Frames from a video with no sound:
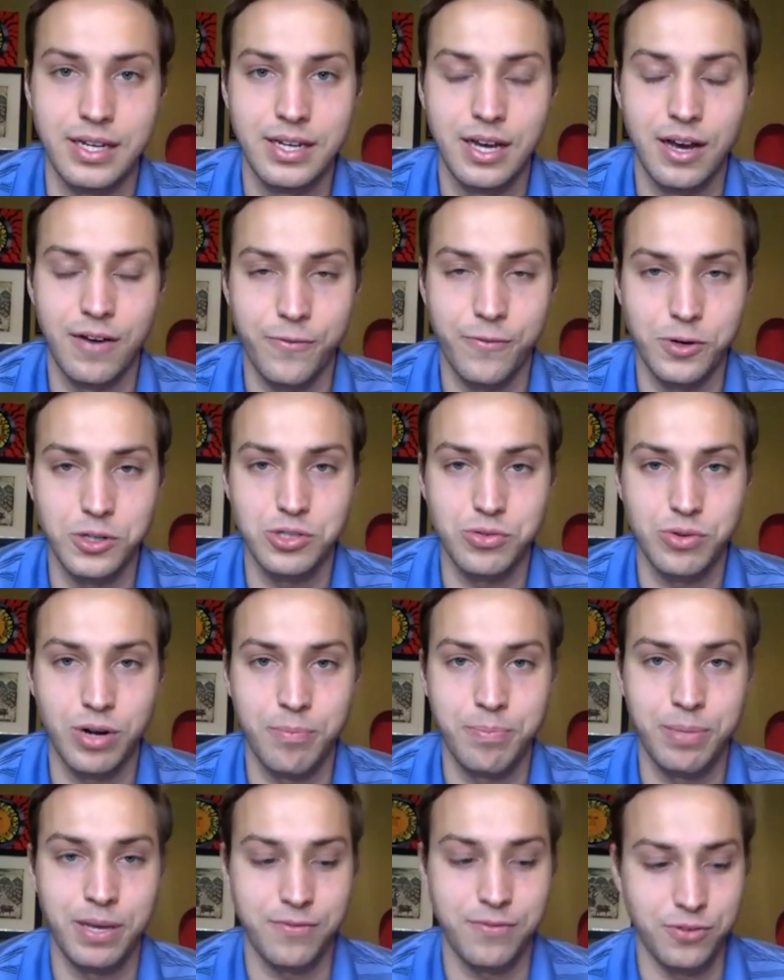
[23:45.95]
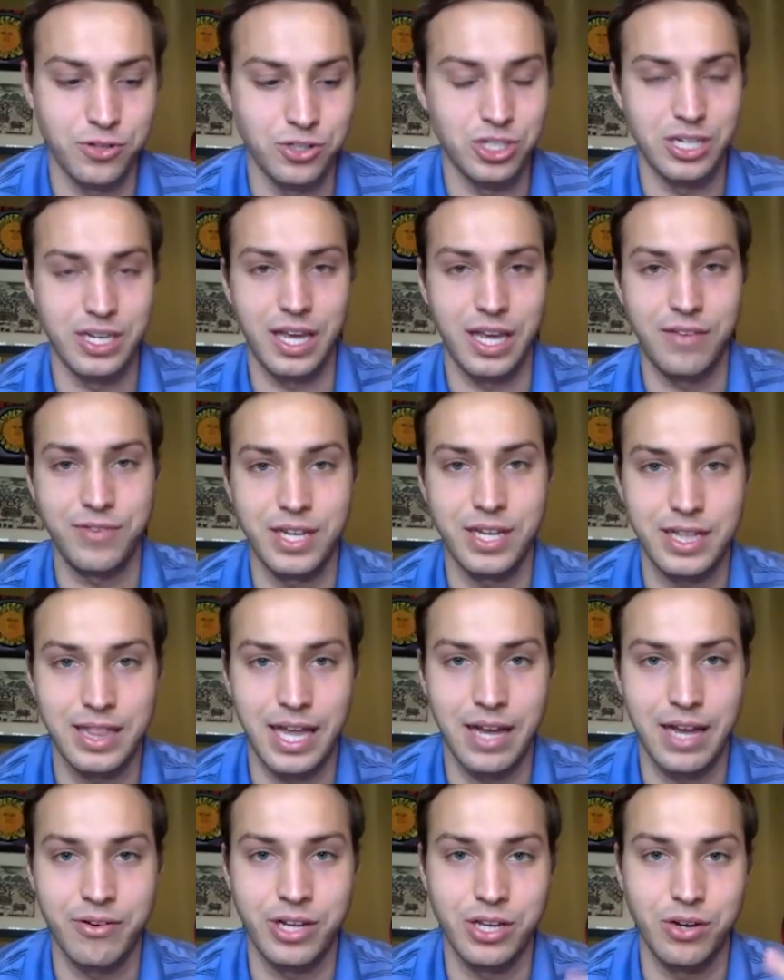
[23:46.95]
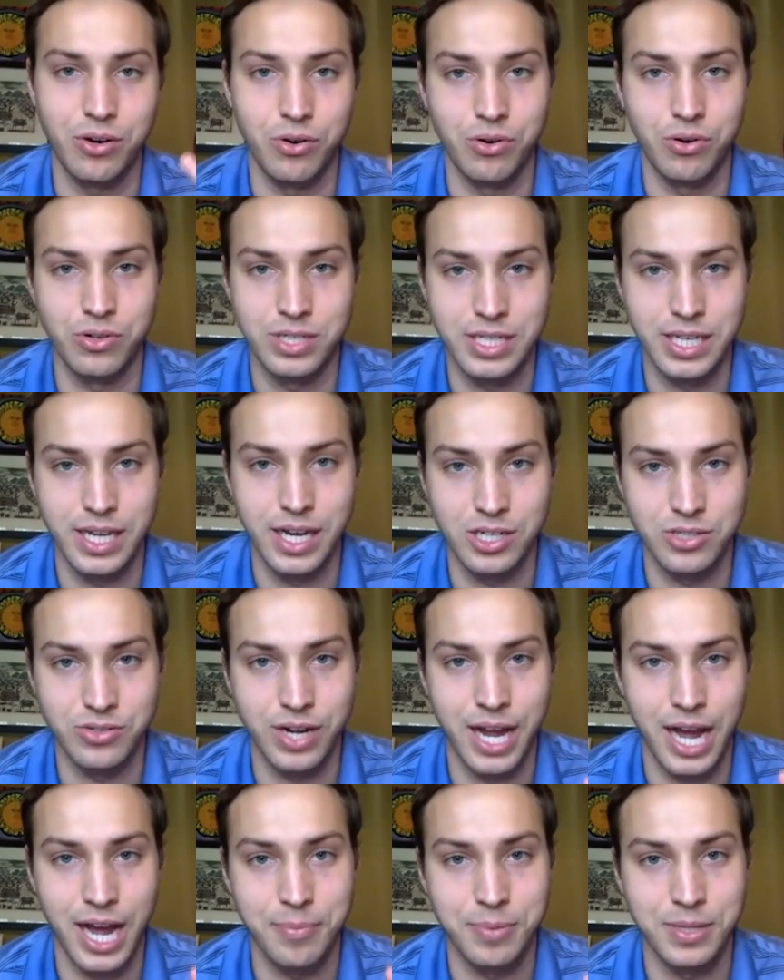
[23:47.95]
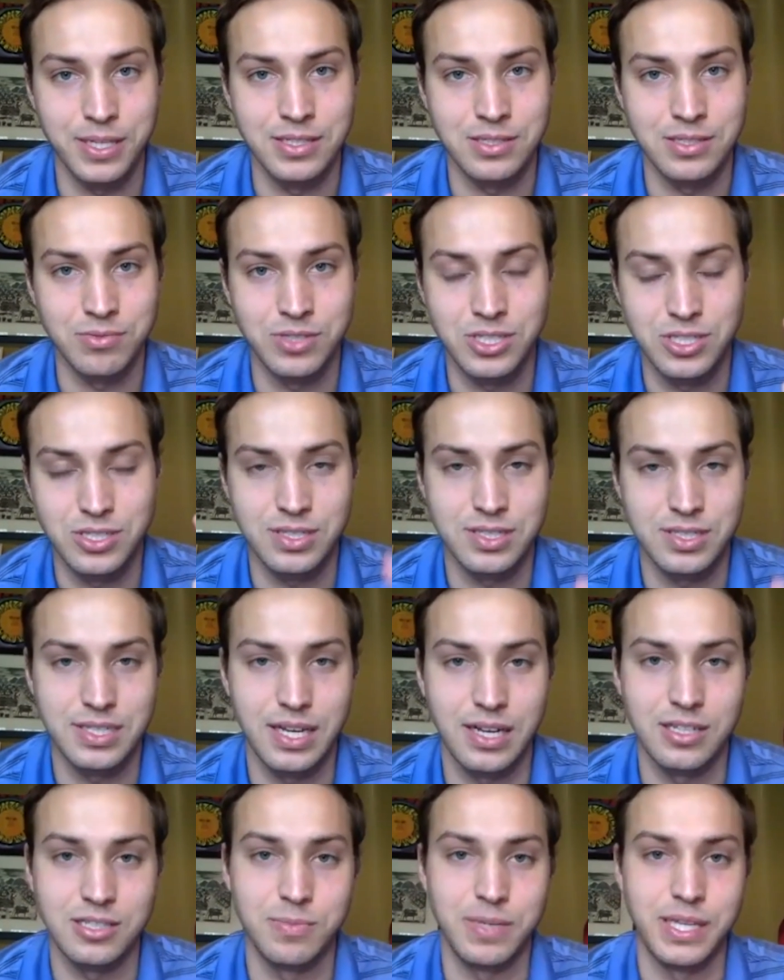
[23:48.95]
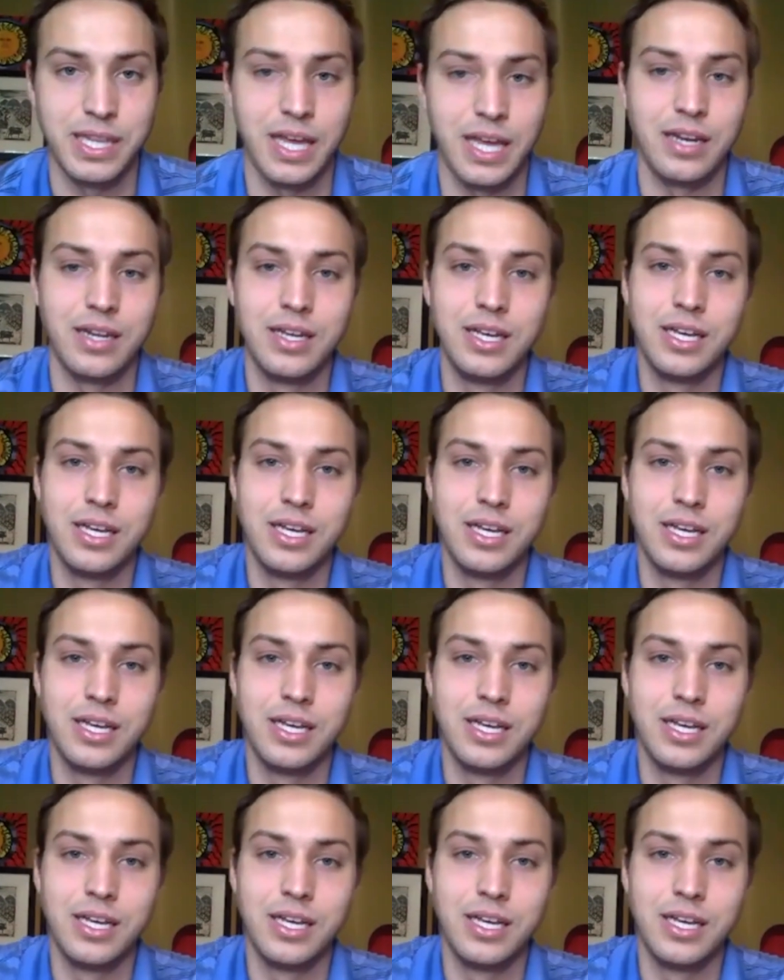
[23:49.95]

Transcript: a first round pick for Jadeveon Clowney or DeAndre Hopkins, which just tells me that